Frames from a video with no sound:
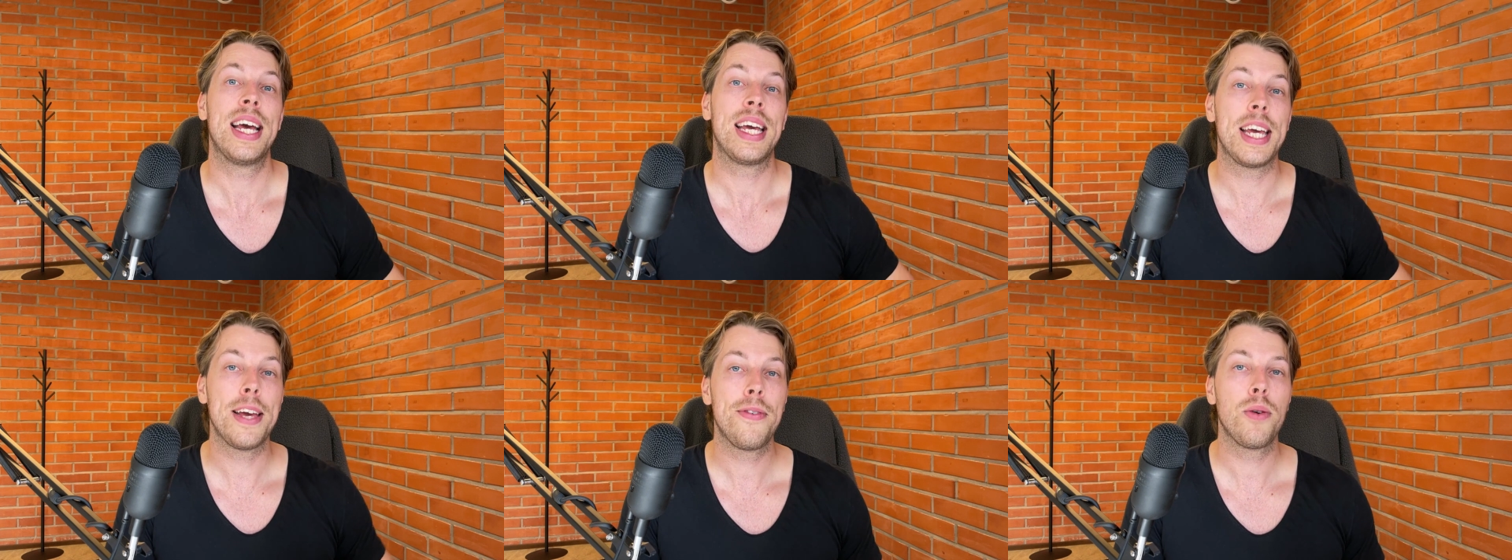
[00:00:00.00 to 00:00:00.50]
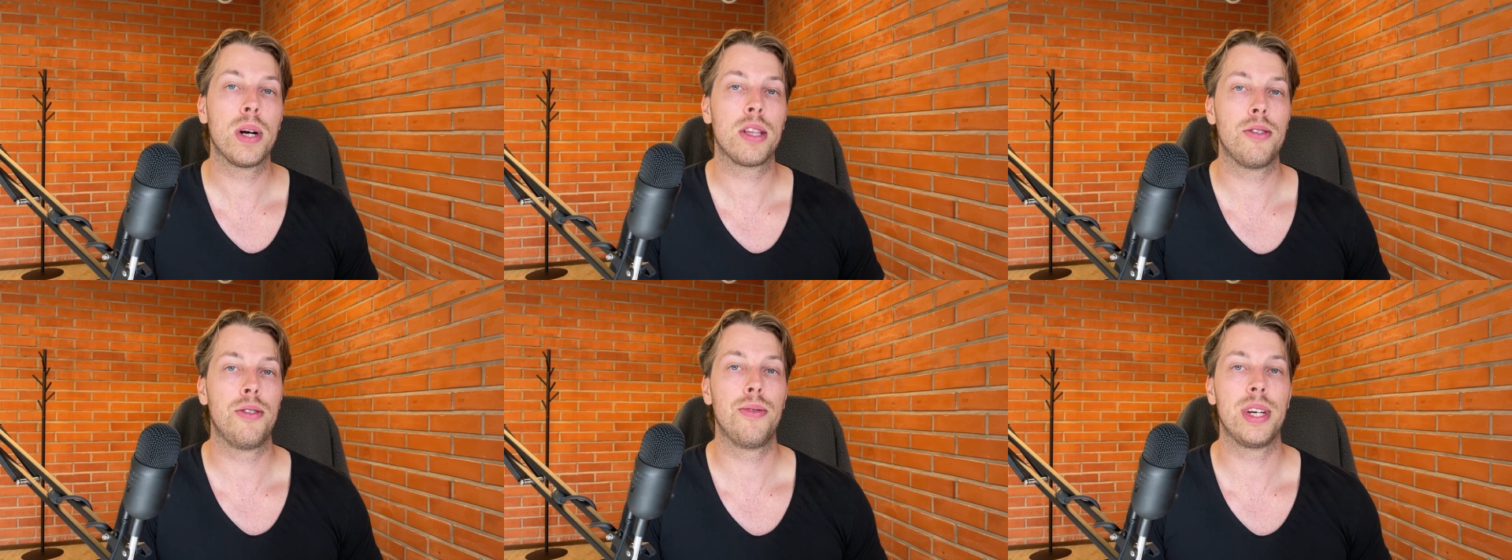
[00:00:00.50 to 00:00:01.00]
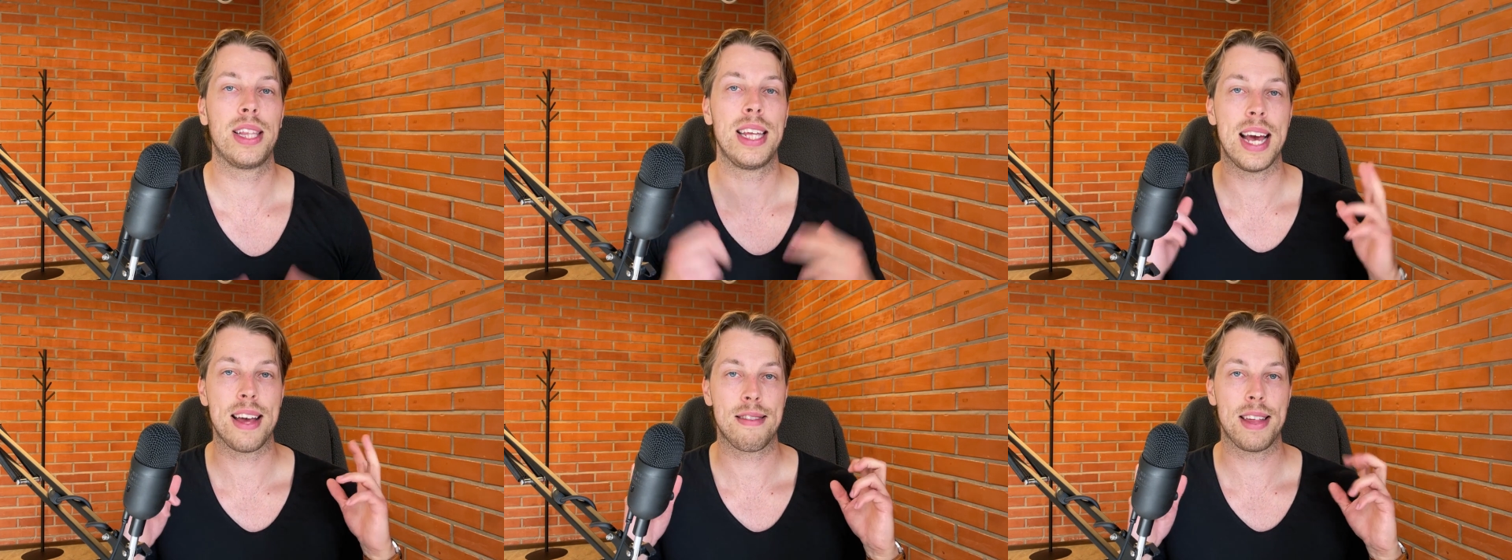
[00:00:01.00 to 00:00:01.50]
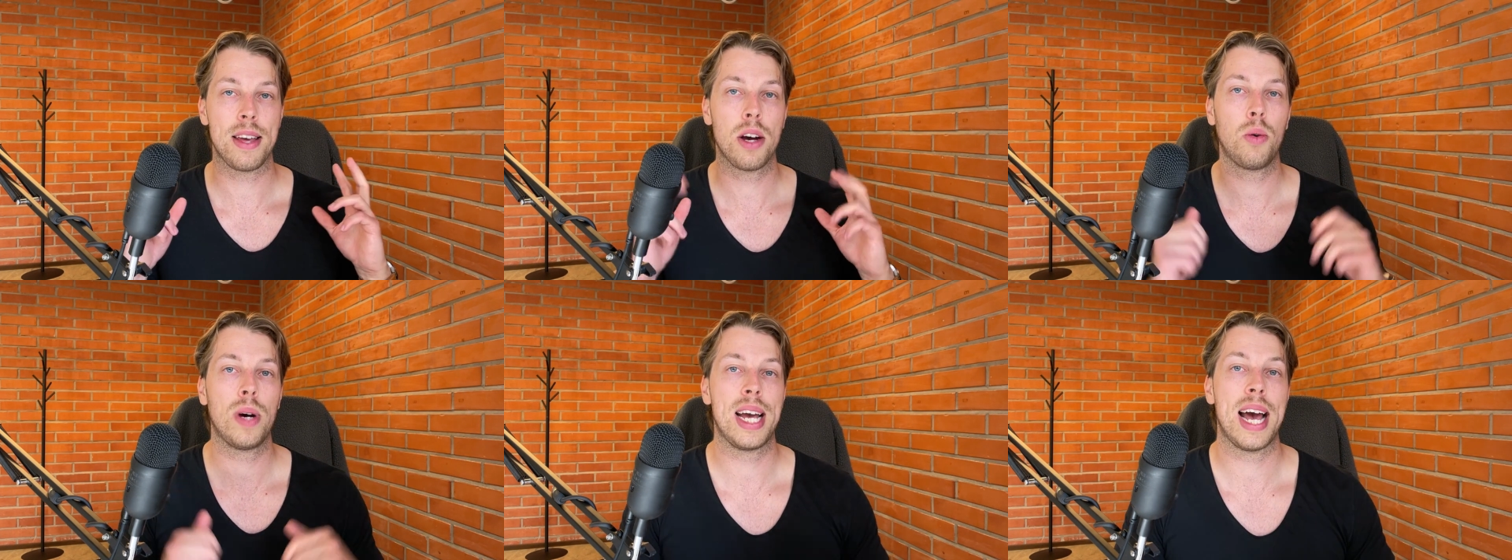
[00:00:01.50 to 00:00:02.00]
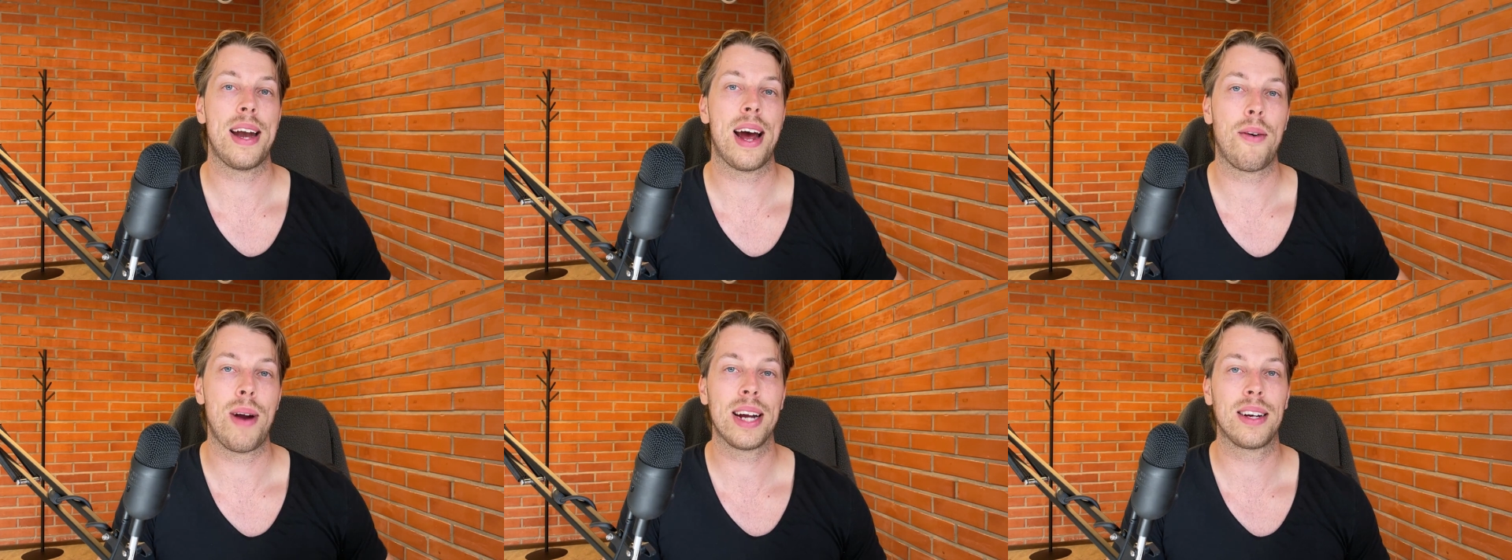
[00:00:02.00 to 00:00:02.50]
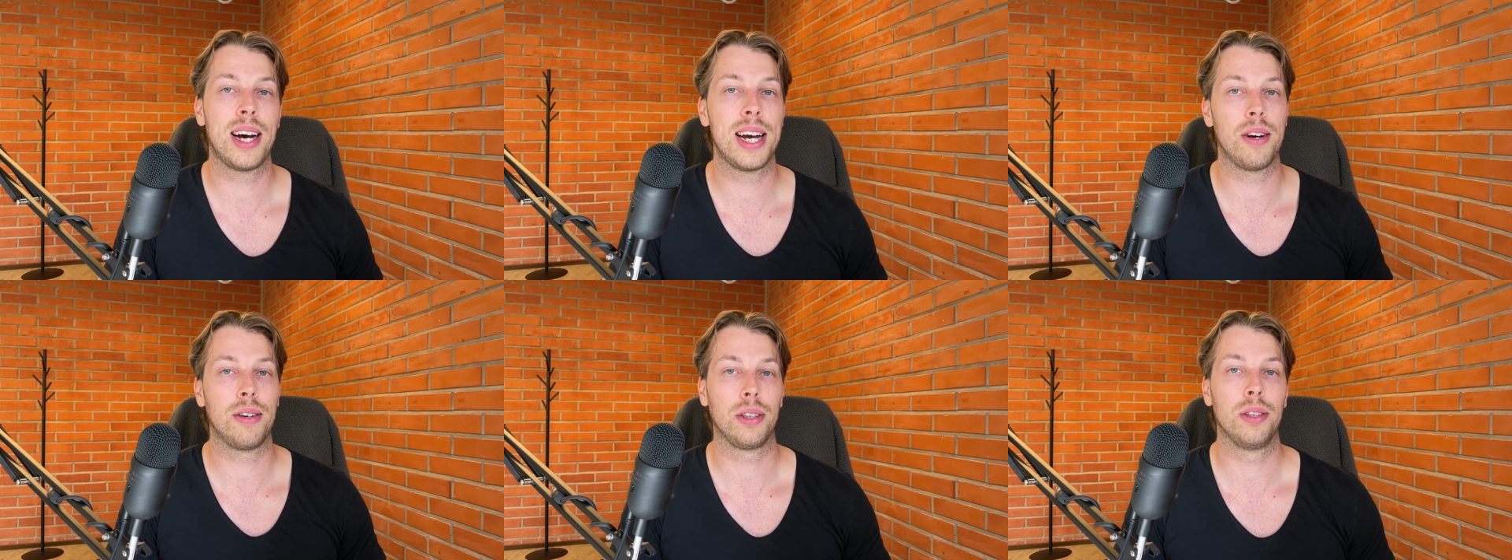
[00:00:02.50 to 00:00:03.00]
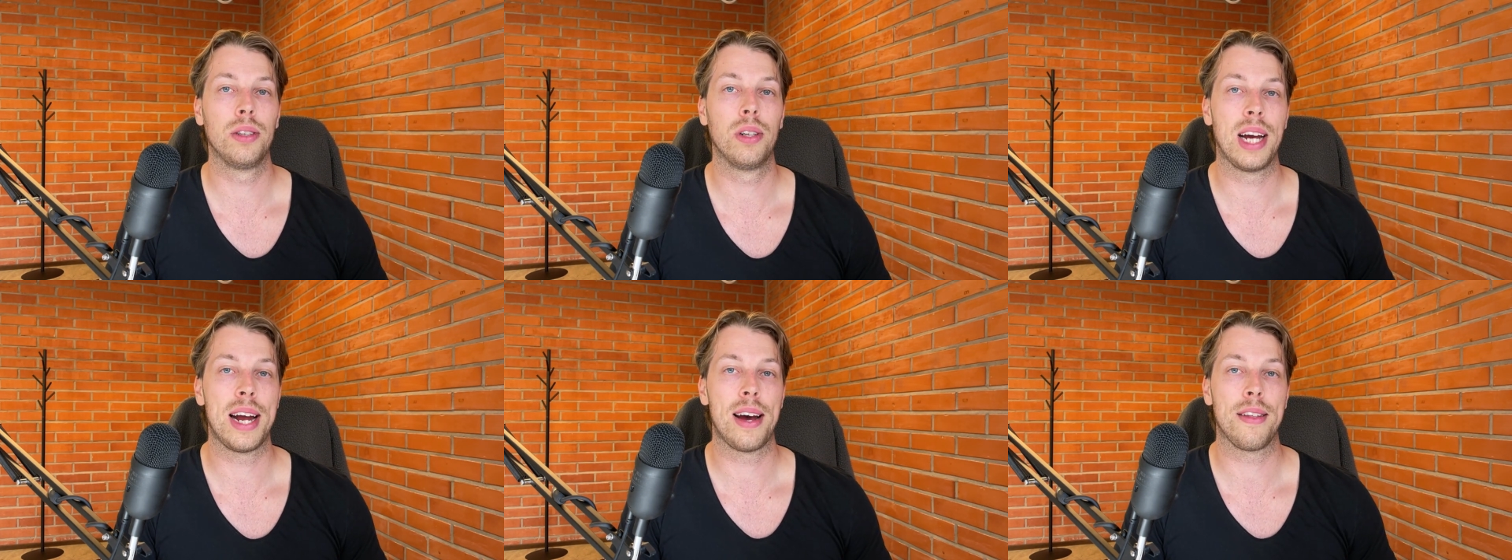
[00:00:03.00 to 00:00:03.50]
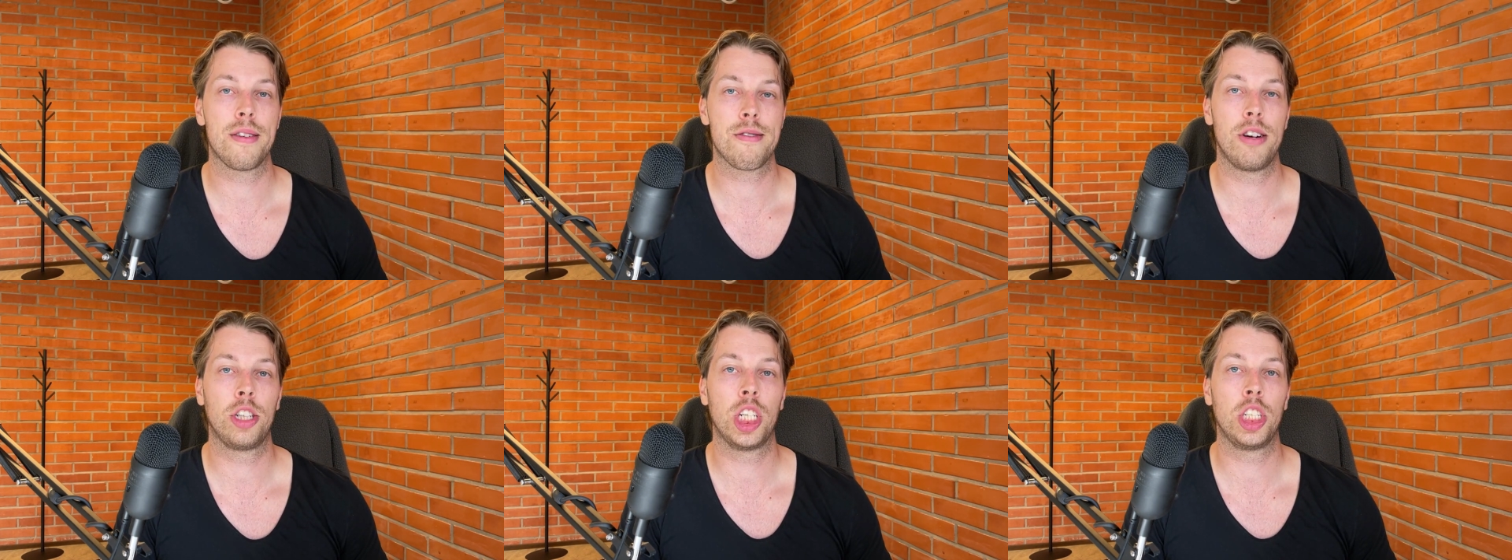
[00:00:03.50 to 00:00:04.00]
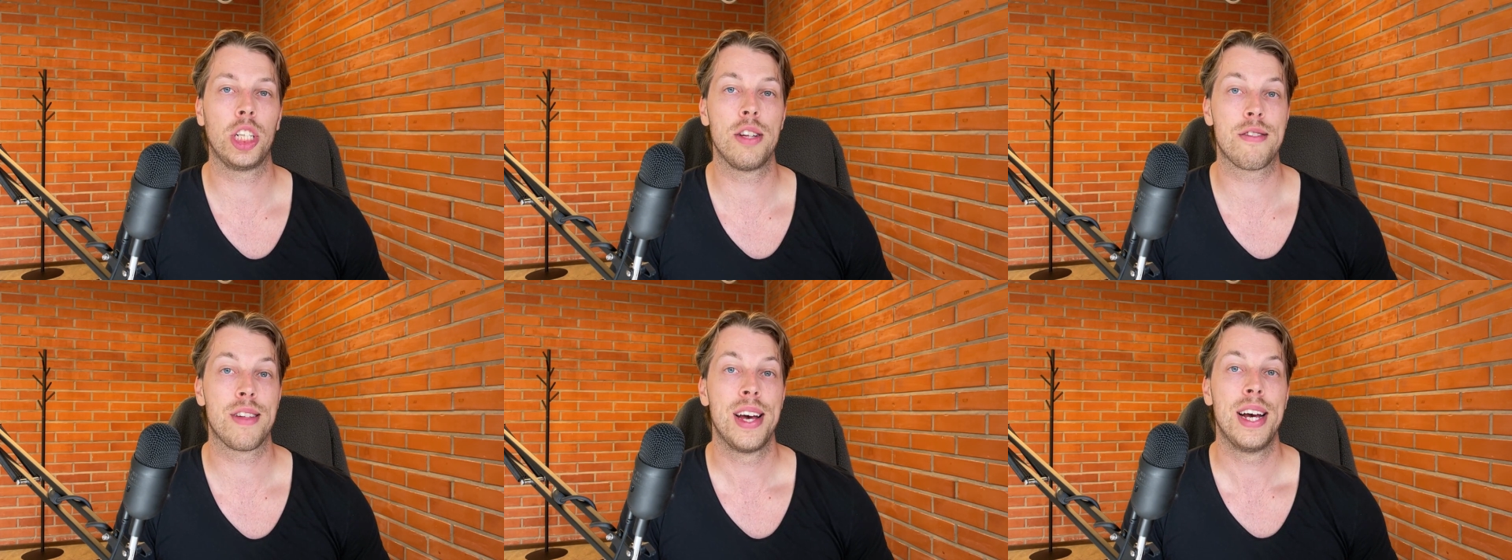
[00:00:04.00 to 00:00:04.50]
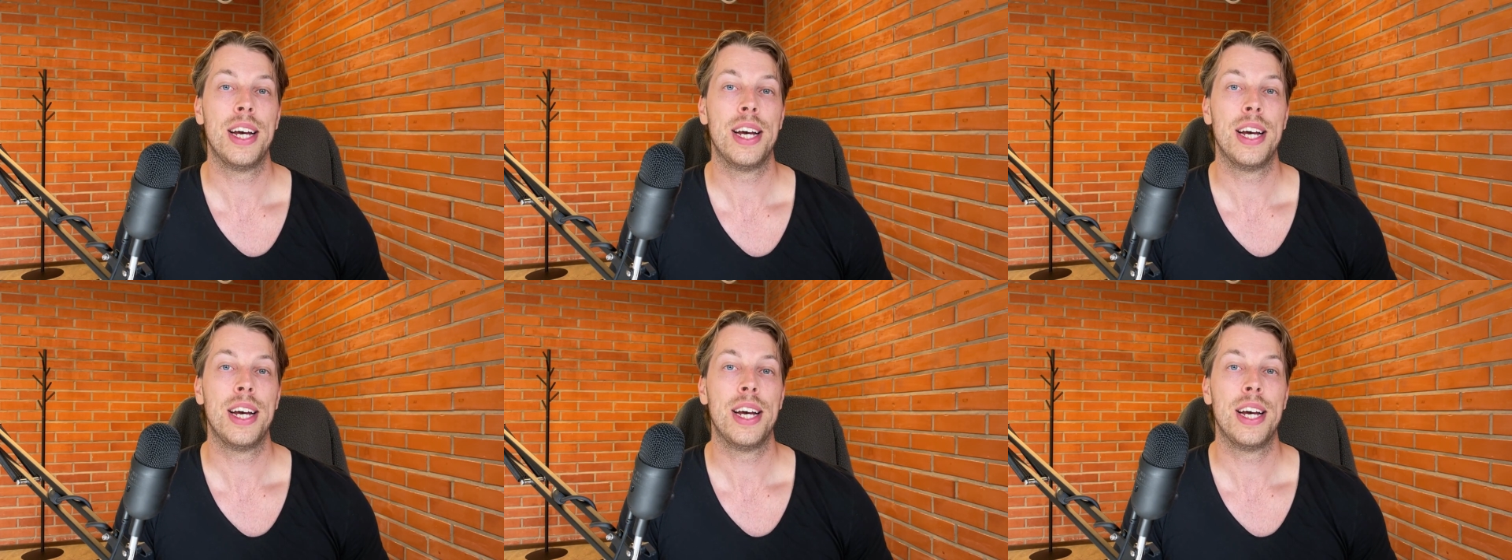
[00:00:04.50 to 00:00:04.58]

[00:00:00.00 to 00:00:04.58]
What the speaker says: if you want to do it the SEO way and rank high on Google and other search engines,